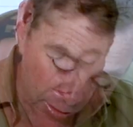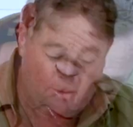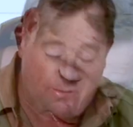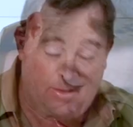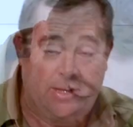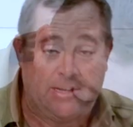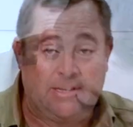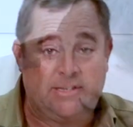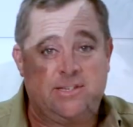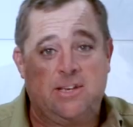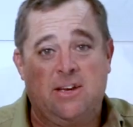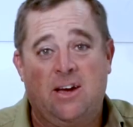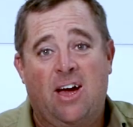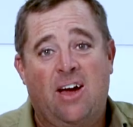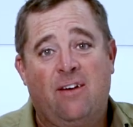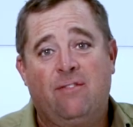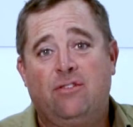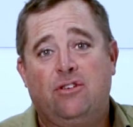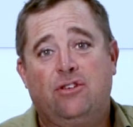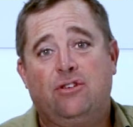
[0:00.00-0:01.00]
You can see I
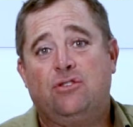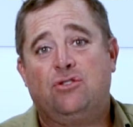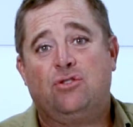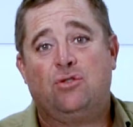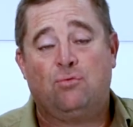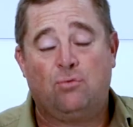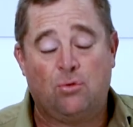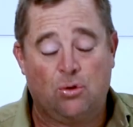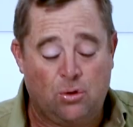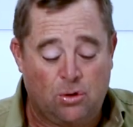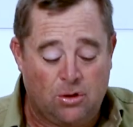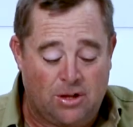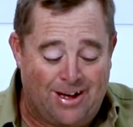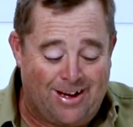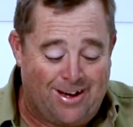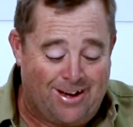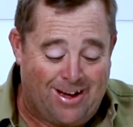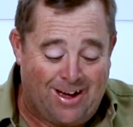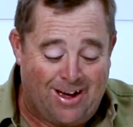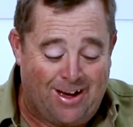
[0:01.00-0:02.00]
haven't used a
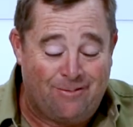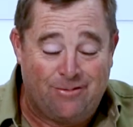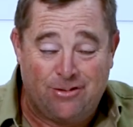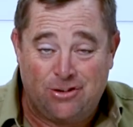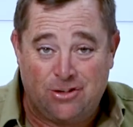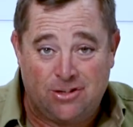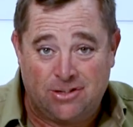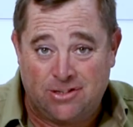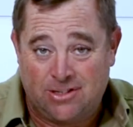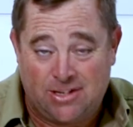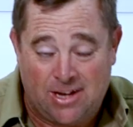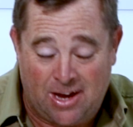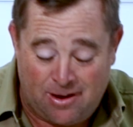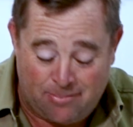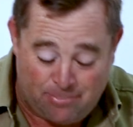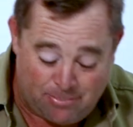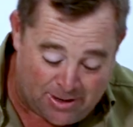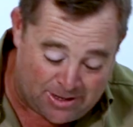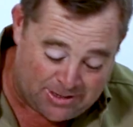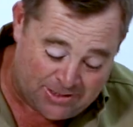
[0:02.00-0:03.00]
ruler, I haven't used a
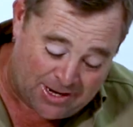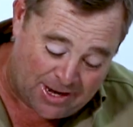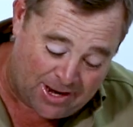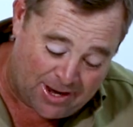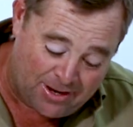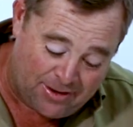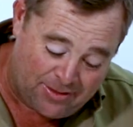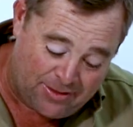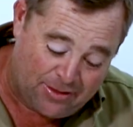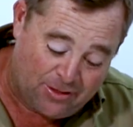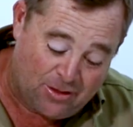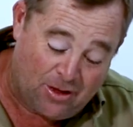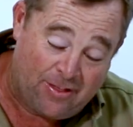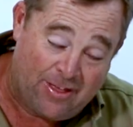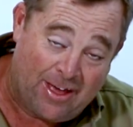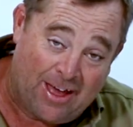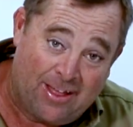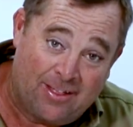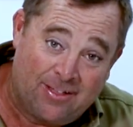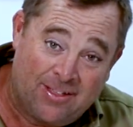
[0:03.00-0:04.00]
tape measure, anything like
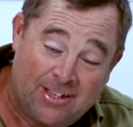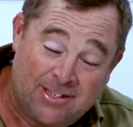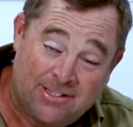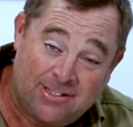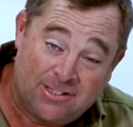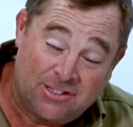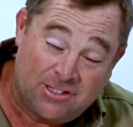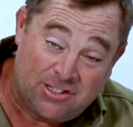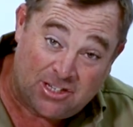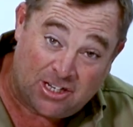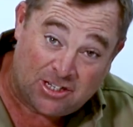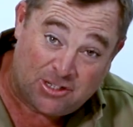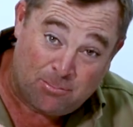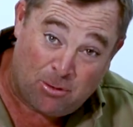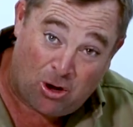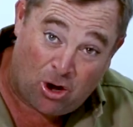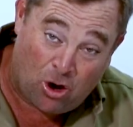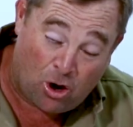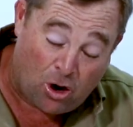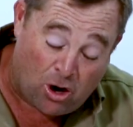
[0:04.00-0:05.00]
that. This is just
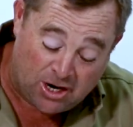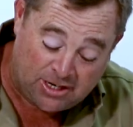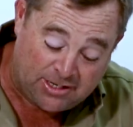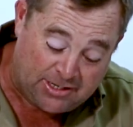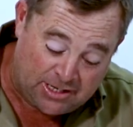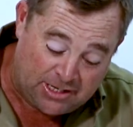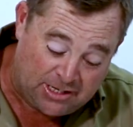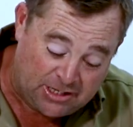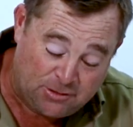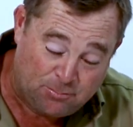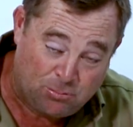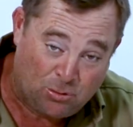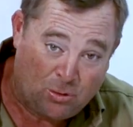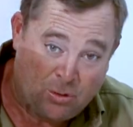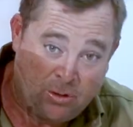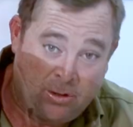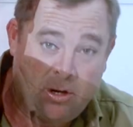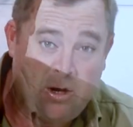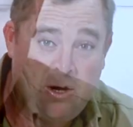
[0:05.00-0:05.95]
my ideas board.